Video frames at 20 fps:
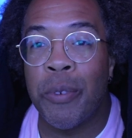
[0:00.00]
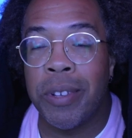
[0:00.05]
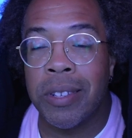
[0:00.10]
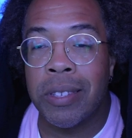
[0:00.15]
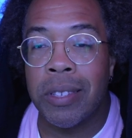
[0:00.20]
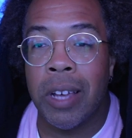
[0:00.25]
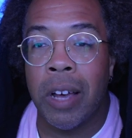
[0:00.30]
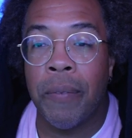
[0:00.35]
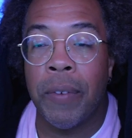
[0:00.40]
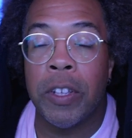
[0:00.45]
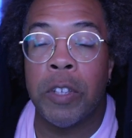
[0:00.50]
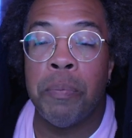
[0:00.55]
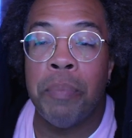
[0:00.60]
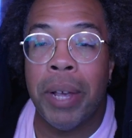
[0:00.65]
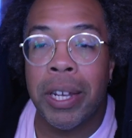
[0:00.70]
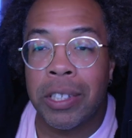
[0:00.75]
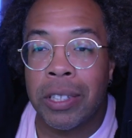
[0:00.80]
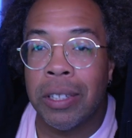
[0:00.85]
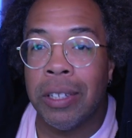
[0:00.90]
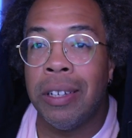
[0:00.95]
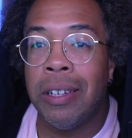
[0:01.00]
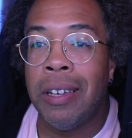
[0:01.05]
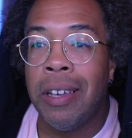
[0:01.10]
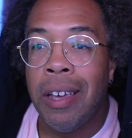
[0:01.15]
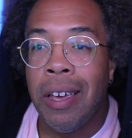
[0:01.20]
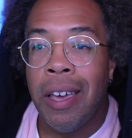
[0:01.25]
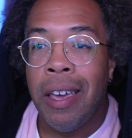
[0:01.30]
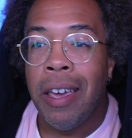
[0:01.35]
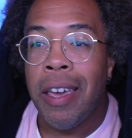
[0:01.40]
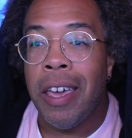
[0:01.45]
stuff, especially
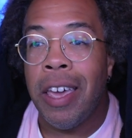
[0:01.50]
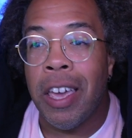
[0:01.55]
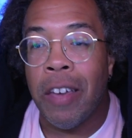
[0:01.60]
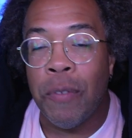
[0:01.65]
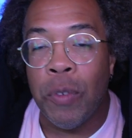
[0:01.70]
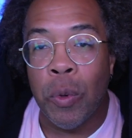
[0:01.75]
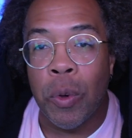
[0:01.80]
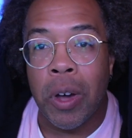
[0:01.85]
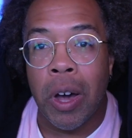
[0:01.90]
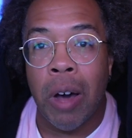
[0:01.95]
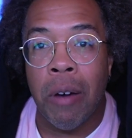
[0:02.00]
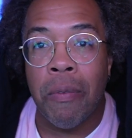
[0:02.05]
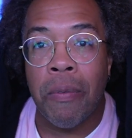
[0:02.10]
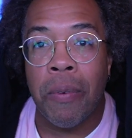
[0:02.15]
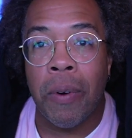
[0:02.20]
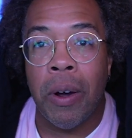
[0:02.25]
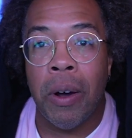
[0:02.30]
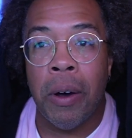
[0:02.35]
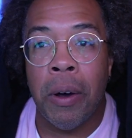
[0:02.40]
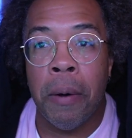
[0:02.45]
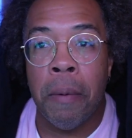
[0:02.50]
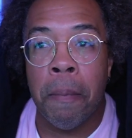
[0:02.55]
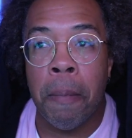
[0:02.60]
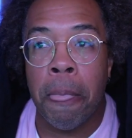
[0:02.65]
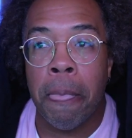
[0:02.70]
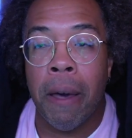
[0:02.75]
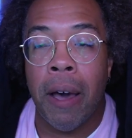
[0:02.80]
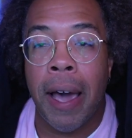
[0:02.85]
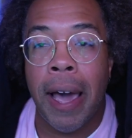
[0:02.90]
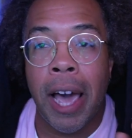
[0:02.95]
if you come from
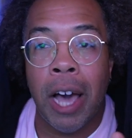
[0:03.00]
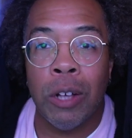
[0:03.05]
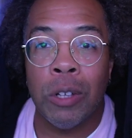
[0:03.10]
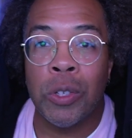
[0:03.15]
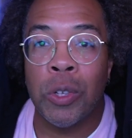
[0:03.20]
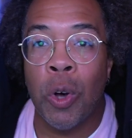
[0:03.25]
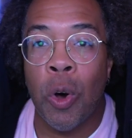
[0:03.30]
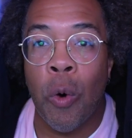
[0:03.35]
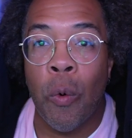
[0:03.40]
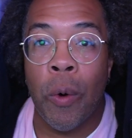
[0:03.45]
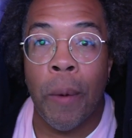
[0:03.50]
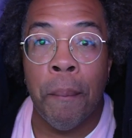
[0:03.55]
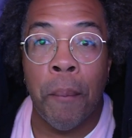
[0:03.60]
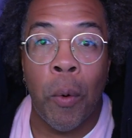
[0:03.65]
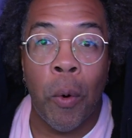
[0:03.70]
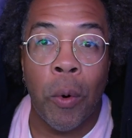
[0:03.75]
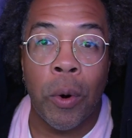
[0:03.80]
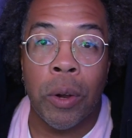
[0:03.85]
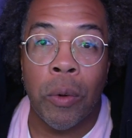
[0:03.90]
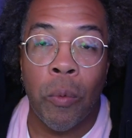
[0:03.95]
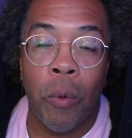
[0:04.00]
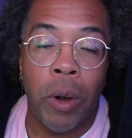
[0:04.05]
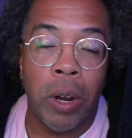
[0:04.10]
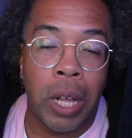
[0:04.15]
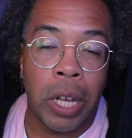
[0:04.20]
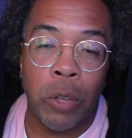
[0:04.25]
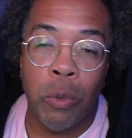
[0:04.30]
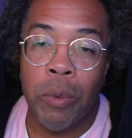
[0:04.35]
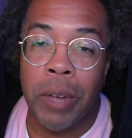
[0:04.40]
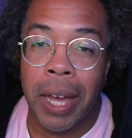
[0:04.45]
a household with more than one,
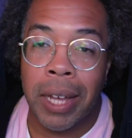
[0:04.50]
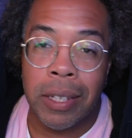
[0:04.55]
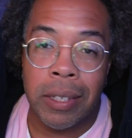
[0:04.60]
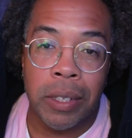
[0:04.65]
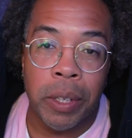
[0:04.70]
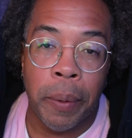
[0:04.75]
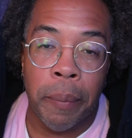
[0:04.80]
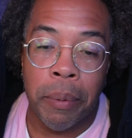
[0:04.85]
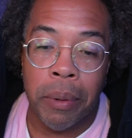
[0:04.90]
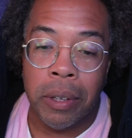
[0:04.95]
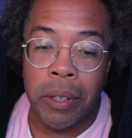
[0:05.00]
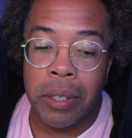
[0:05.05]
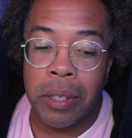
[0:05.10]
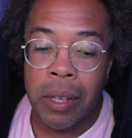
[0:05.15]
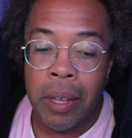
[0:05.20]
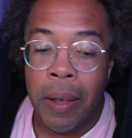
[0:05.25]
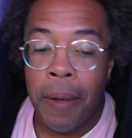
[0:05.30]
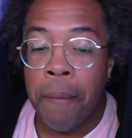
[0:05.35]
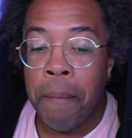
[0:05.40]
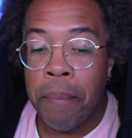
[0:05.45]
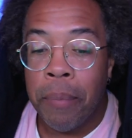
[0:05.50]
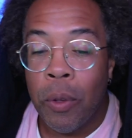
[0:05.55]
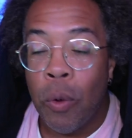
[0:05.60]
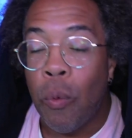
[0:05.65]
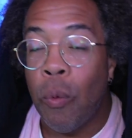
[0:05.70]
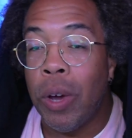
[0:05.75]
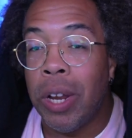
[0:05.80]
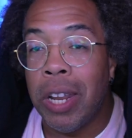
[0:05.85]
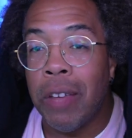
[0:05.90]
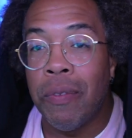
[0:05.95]
like you got siblings.
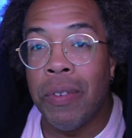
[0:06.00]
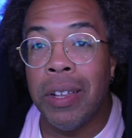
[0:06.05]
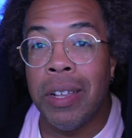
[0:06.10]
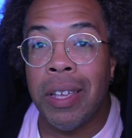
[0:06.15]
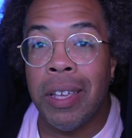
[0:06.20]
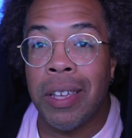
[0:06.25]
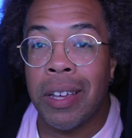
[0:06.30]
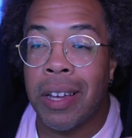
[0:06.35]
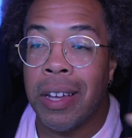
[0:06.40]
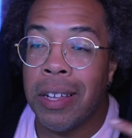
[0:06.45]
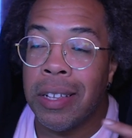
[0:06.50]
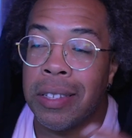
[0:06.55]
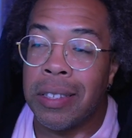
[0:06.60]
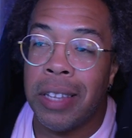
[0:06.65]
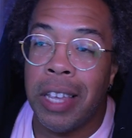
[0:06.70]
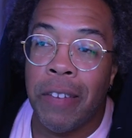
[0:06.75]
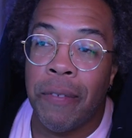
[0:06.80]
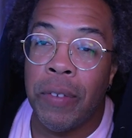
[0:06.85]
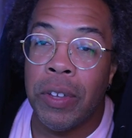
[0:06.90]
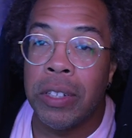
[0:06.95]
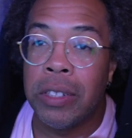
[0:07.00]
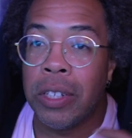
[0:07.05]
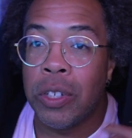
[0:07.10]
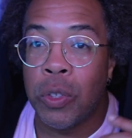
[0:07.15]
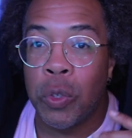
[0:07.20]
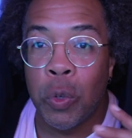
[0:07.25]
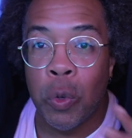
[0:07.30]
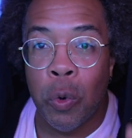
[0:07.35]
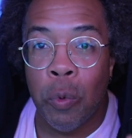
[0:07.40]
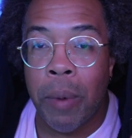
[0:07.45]
Because if it's just
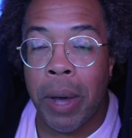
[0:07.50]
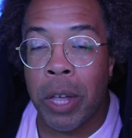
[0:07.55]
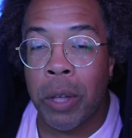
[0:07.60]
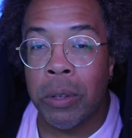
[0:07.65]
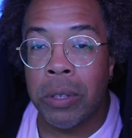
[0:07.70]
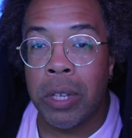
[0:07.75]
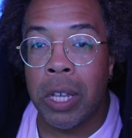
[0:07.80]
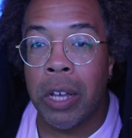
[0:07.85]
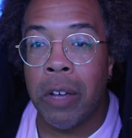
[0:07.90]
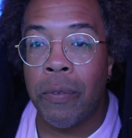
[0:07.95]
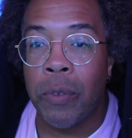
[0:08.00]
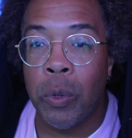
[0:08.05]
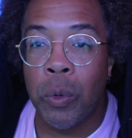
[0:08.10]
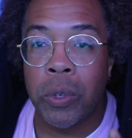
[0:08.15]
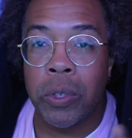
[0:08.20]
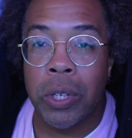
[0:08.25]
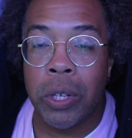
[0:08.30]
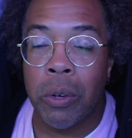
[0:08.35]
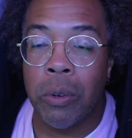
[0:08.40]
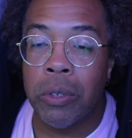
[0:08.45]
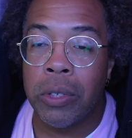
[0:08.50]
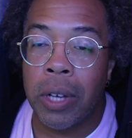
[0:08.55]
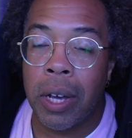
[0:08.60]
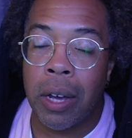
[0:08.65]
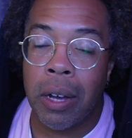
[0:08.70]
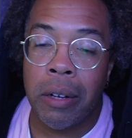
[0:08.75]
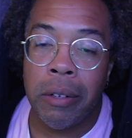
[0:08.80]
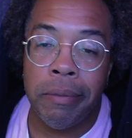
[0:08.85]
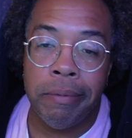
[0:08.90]
you by yourself, you only child.